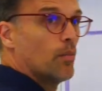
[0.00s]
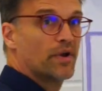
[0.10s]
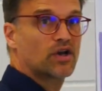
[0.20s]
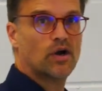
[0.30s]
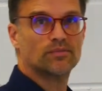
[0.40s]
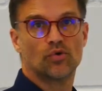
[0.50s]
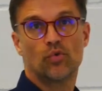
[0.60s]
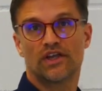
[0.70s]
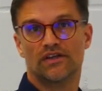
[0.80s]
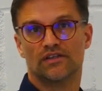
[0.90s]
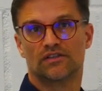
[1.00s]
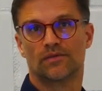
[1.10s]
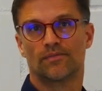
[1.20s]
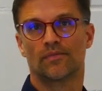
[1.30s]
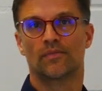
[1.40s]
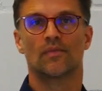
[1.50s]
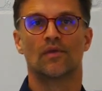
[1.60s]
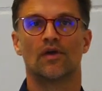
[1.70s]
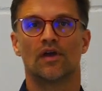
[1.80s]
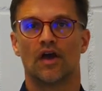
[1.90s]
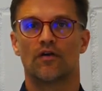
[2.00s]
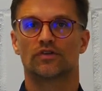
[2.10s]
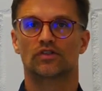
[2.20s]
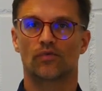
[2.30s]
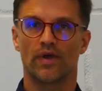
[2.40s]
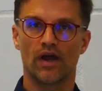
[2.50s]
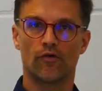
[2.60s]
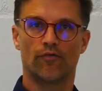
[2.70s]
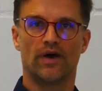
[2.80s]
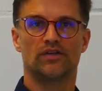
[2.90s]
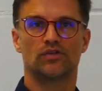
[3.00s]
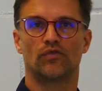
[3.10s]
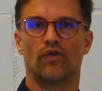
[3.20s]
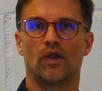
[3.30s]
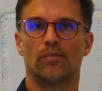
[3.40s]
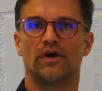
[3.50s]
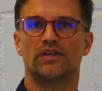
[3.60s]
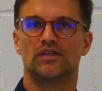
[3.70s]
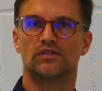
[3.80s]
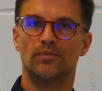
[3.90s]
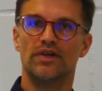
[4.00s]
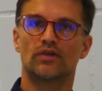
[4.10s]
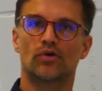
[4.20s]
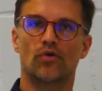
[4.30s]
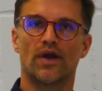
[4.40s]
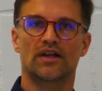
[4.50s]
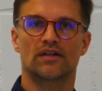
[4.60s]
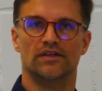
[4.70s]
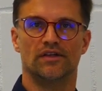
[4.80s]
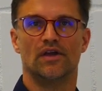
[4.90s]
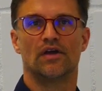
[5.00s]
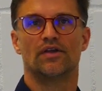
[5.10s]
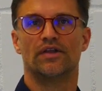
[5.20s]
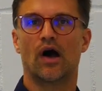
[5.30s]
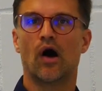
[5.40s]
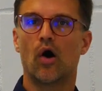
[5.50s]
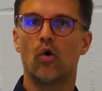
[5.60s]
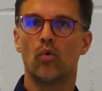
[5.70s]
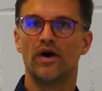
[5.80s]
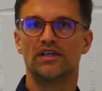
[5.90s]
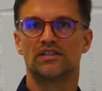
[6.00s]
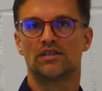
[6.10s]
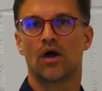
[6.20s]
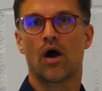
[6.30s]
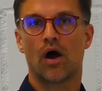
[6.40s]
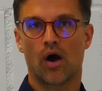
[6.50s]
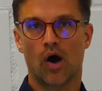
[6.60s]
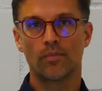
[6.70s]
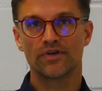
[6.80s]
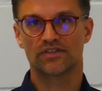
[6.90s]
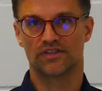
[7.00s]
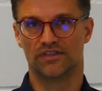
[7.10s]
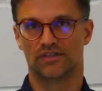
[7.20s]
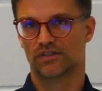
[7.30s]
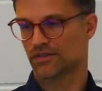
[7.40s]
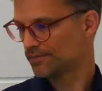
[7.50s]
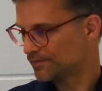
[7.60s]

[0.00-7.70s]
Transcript: becomes a weakness. If the square of value and development is built correctly, there are always opposites.